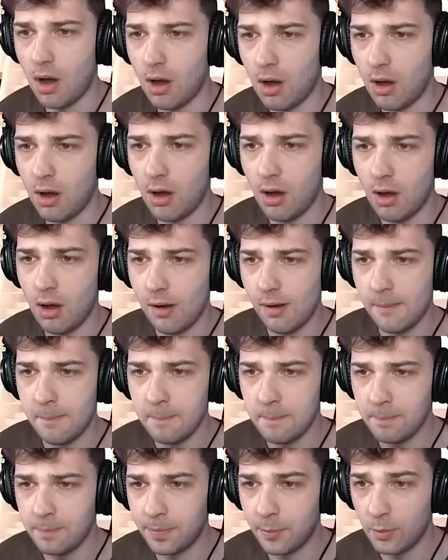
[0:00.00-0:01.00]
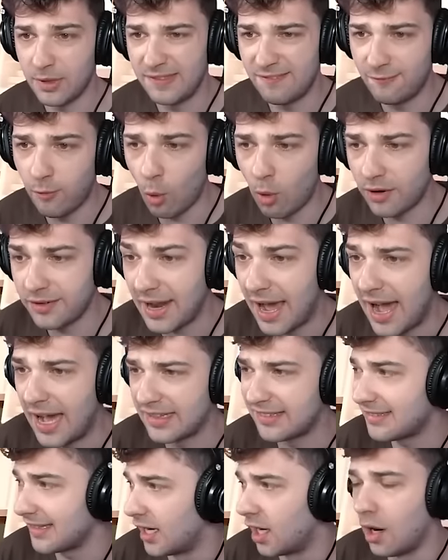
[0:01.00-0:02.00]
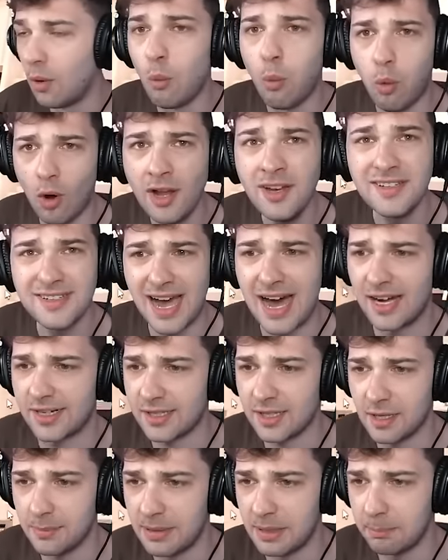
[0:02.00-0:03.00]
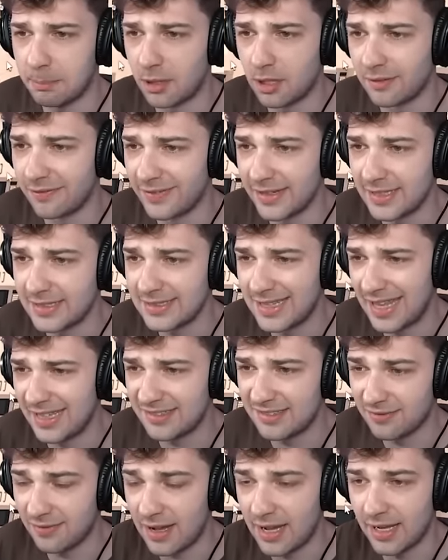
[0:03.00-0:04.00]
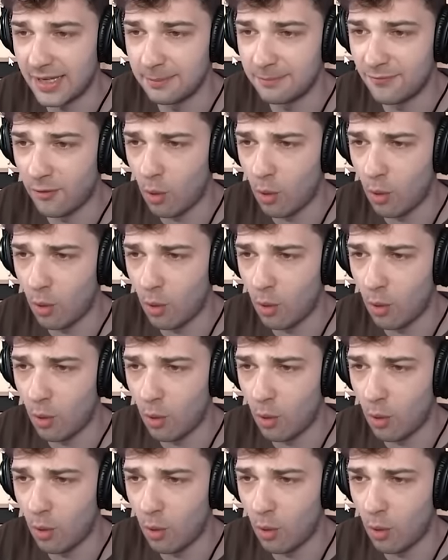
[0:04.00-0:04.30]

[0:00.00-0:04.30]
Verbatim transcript: Um, with four dots. Uh, one dot could have been perfect. That's fine.